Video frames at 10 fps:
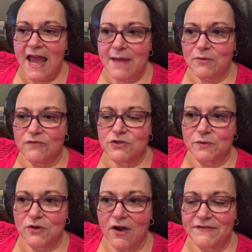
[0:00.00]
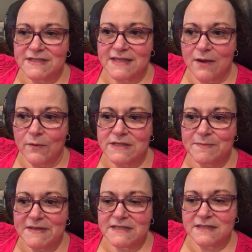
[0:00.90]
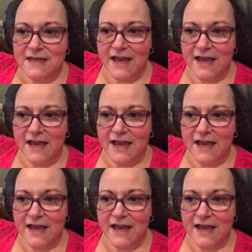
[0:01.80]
and moved to an office that was business